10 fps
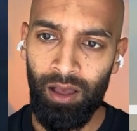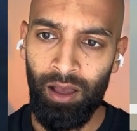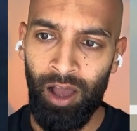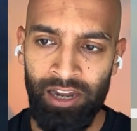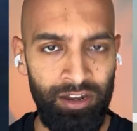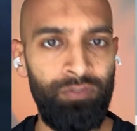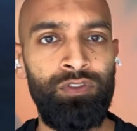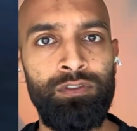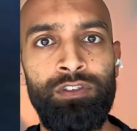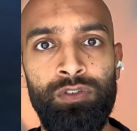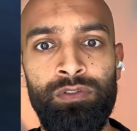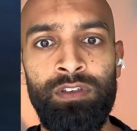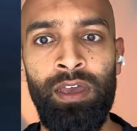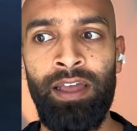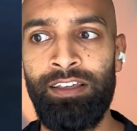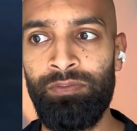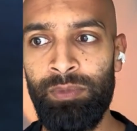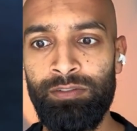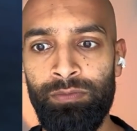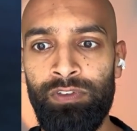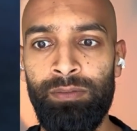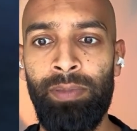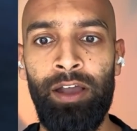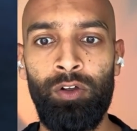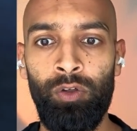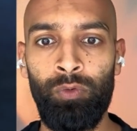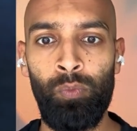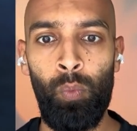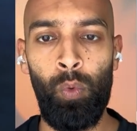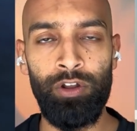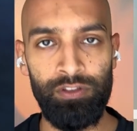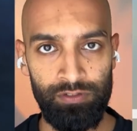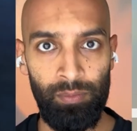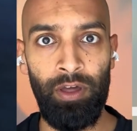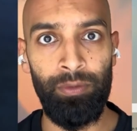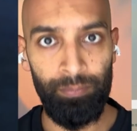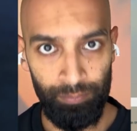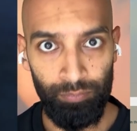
I'd love you to use it and give me some feedback on what are some other